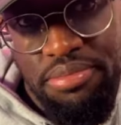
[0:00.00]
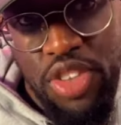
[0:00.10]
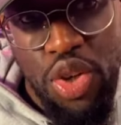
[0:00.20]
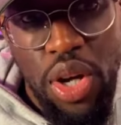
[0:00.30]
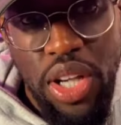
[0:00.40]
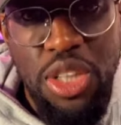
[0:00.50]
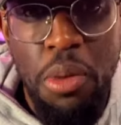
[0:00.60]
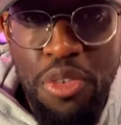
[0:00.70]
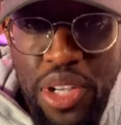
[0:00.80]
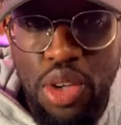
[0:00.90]
Right? So
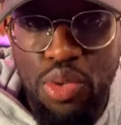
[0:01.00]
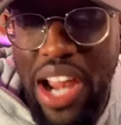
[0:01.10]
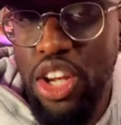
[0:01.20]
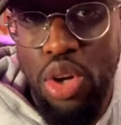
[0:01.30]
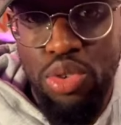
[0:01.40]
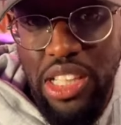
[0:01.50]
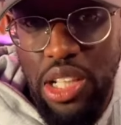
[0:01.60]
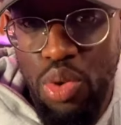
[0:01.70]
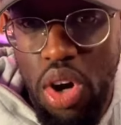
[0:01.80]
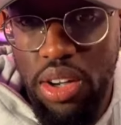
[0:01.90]
both of these are right. They're not
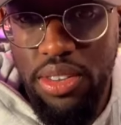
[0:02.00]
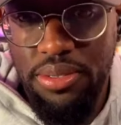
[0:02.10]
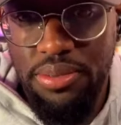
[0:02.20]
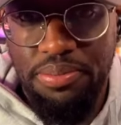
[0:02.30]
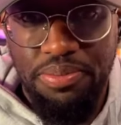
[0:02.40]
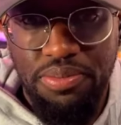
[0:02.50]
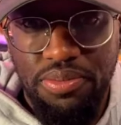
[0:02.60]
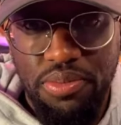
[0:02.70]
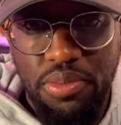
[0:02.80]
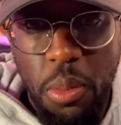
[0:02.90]
necessarily wrong. Any
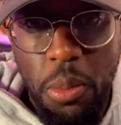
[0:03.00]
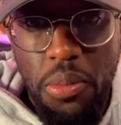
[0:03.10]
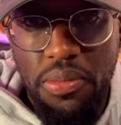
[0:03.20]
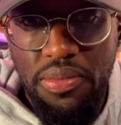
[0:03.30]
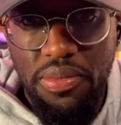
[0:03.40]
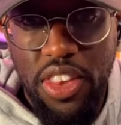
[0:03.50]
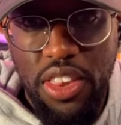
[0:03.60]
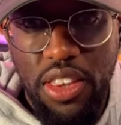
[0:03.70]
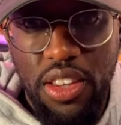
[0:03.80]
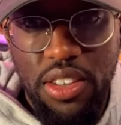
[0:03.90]
person, who
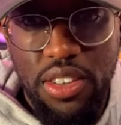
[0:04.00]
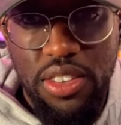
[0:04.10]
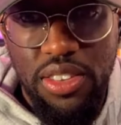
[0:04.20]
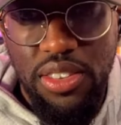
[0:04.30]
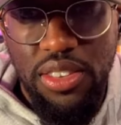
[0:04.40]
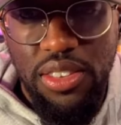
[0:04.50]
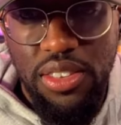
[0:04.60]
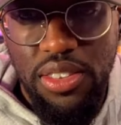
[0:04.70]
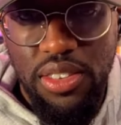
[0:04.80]
has, any person who's done the work,